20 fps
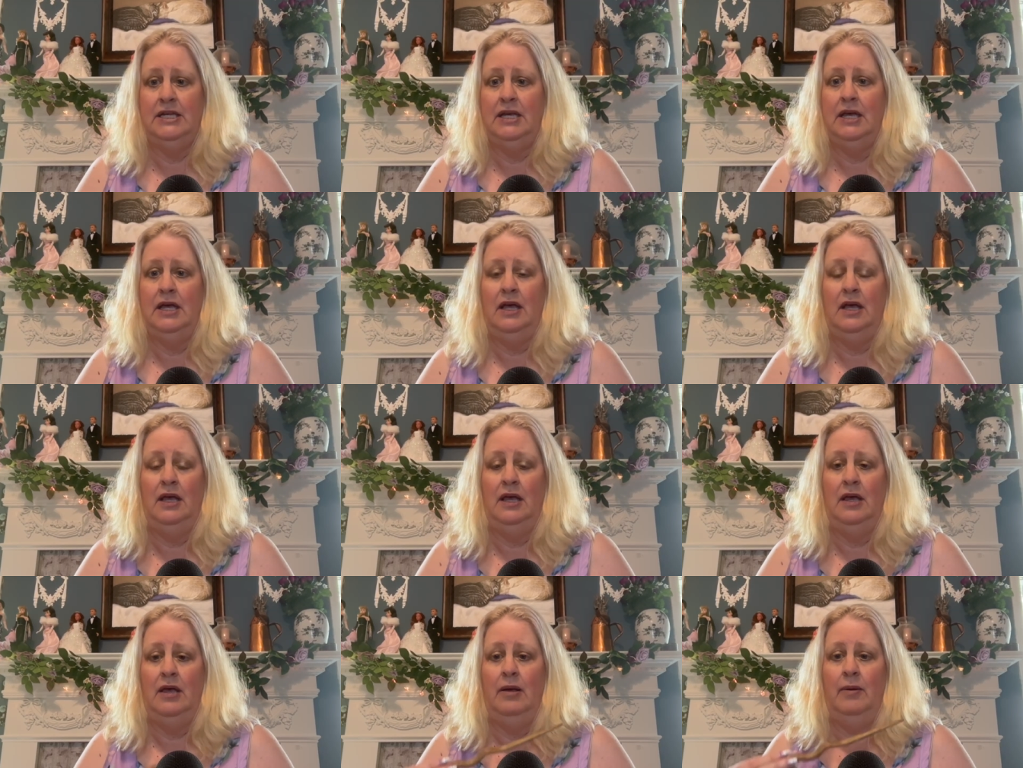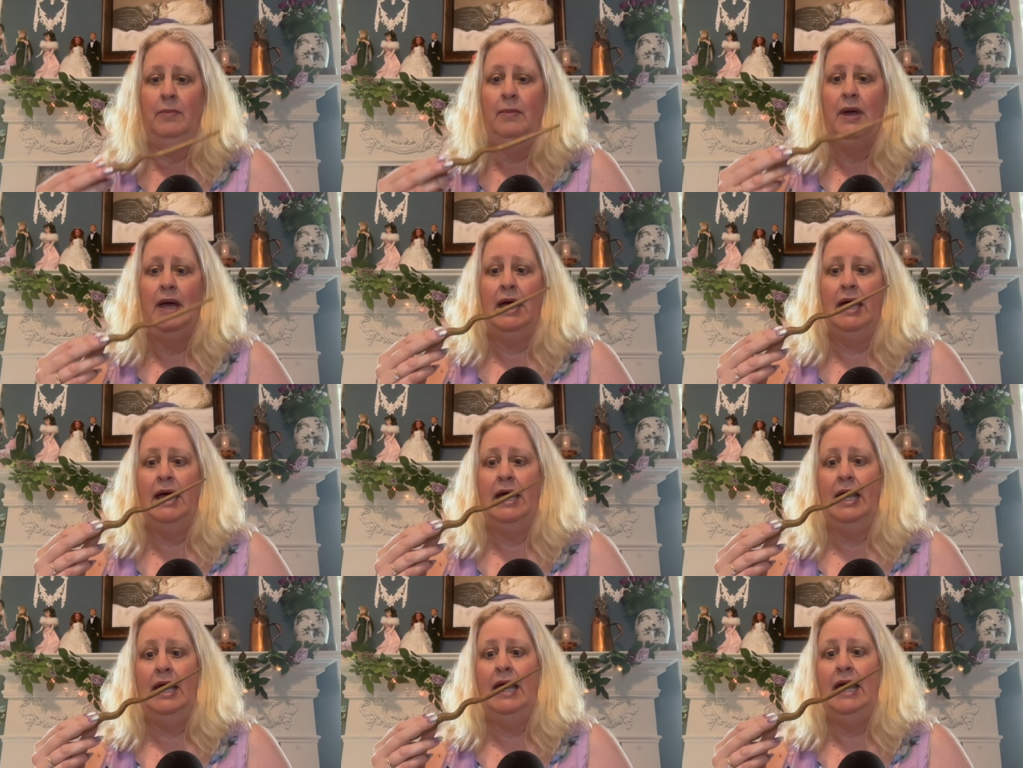
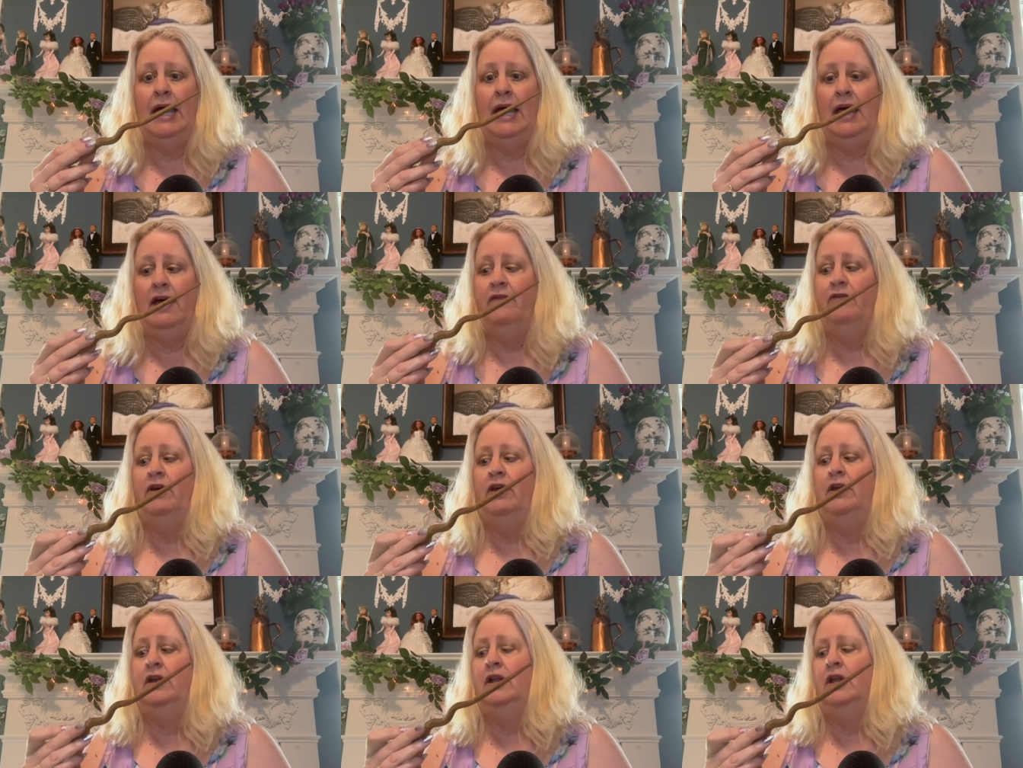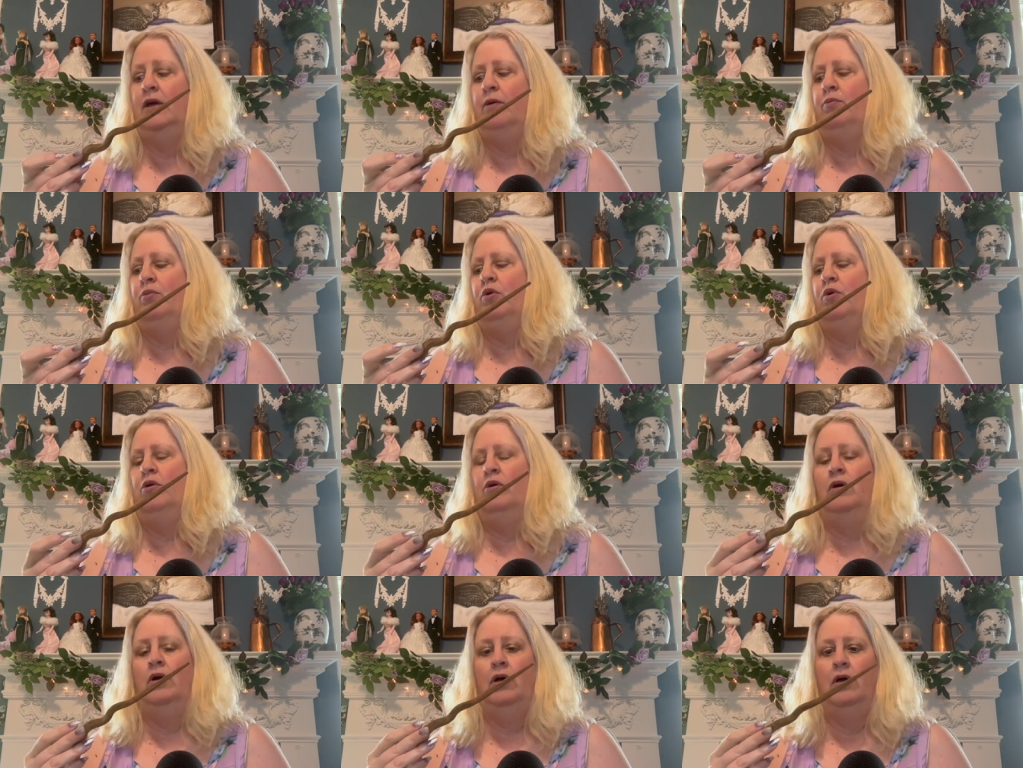I have a
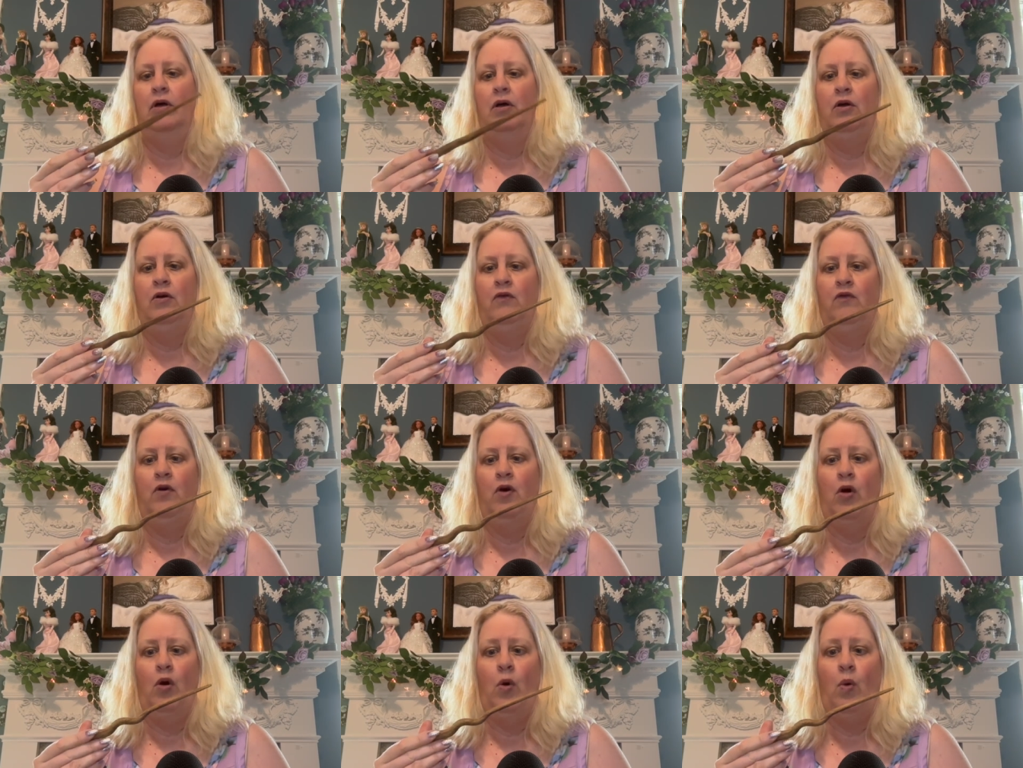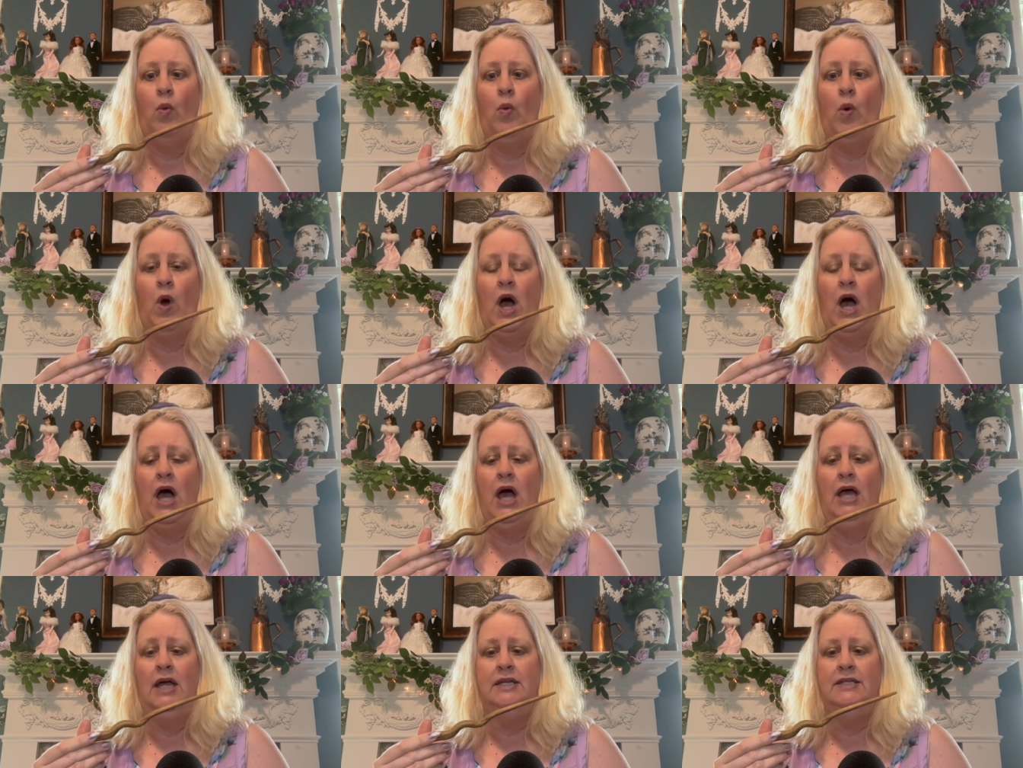number of
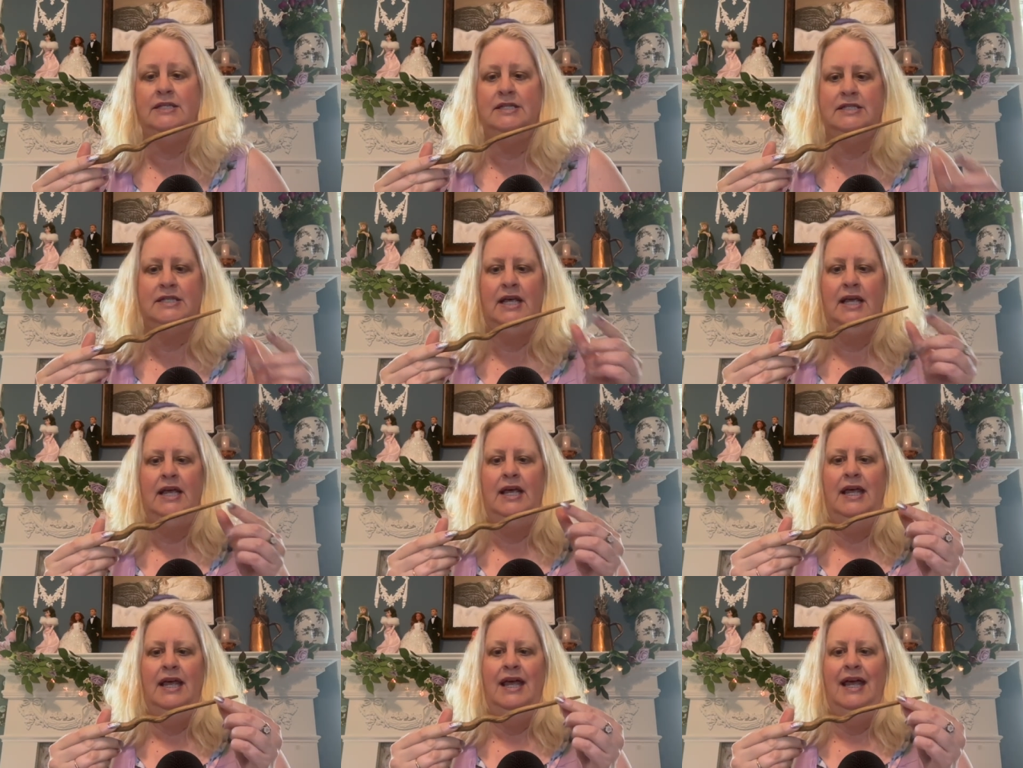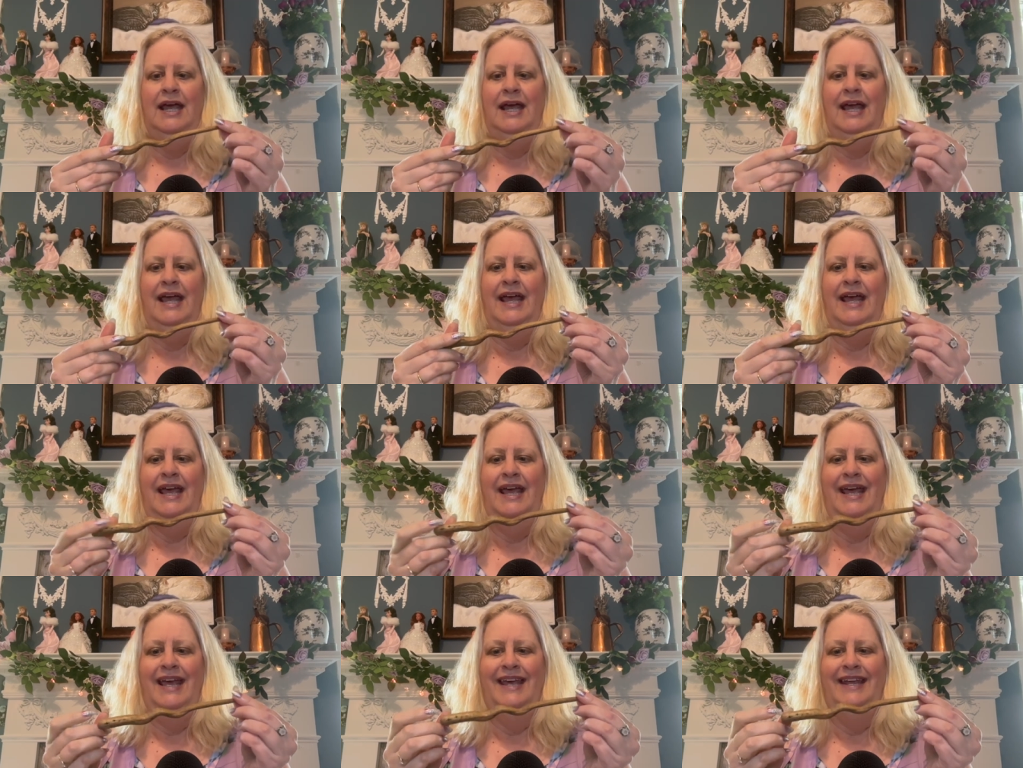wands,
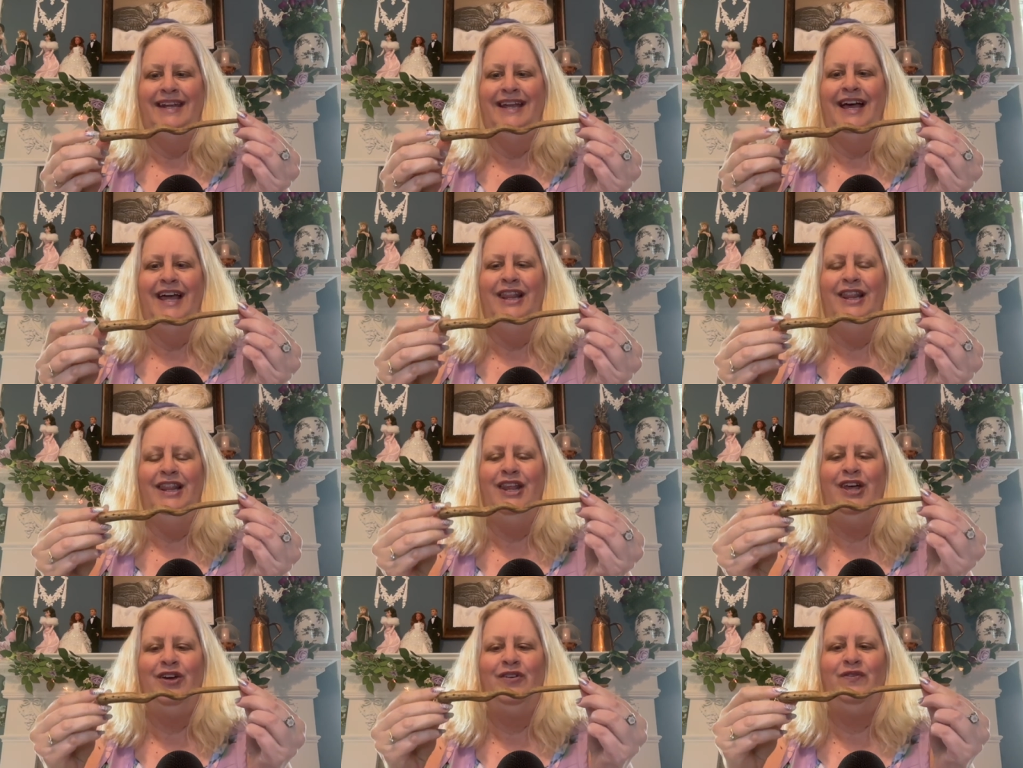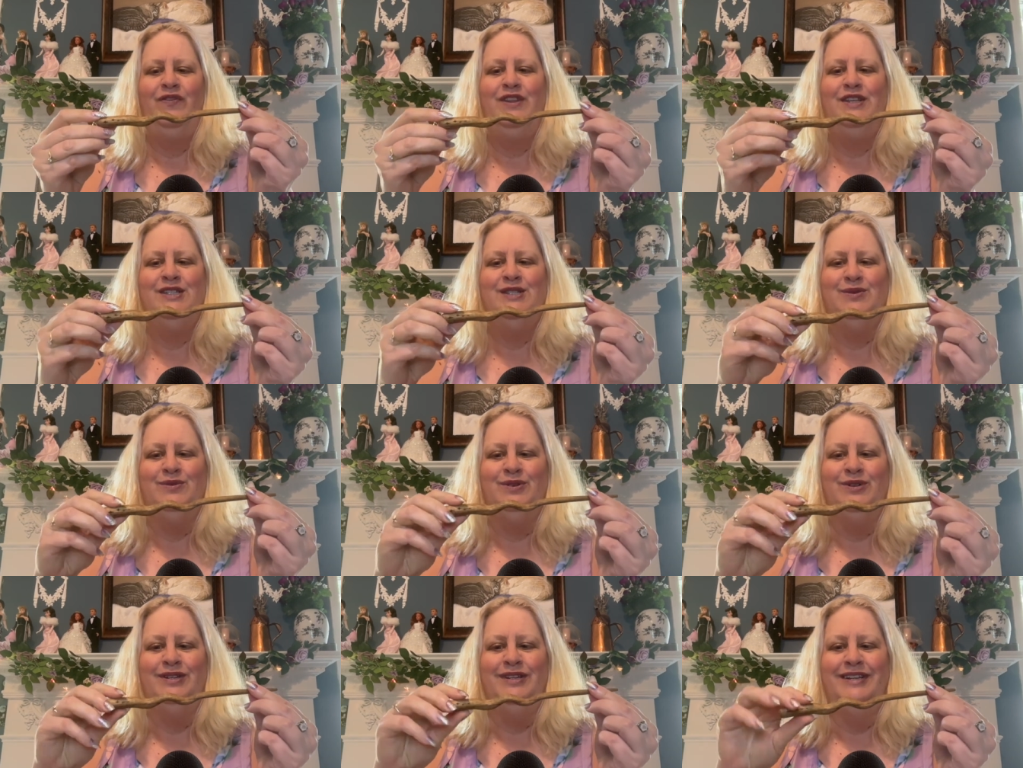and I love this
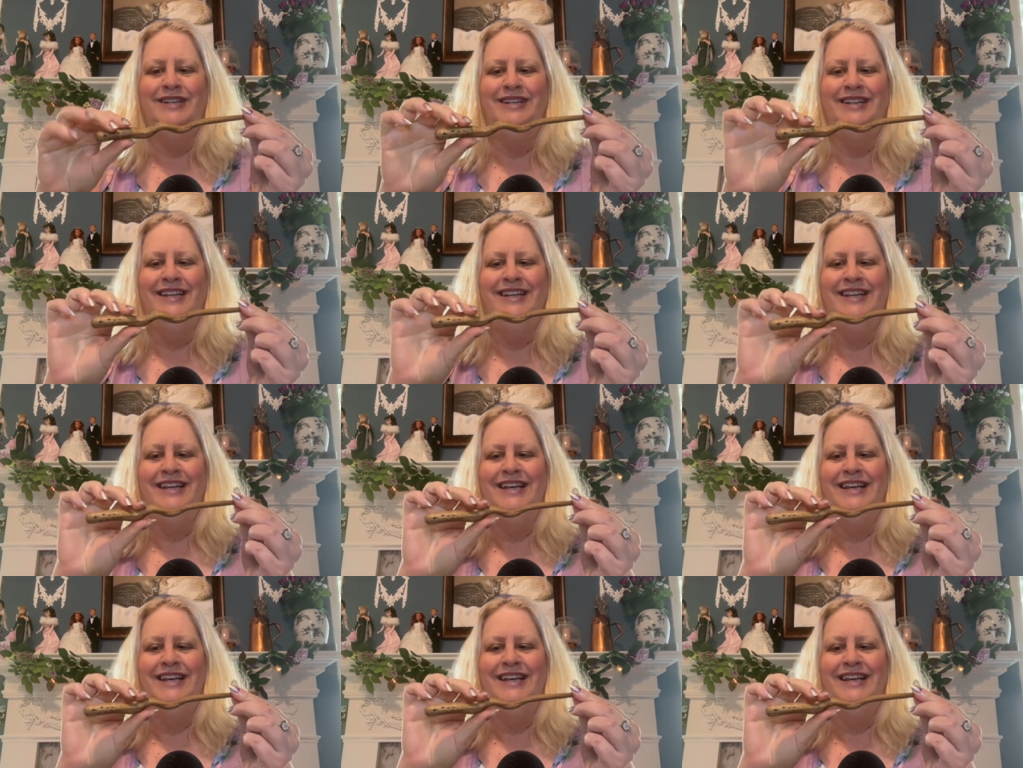one.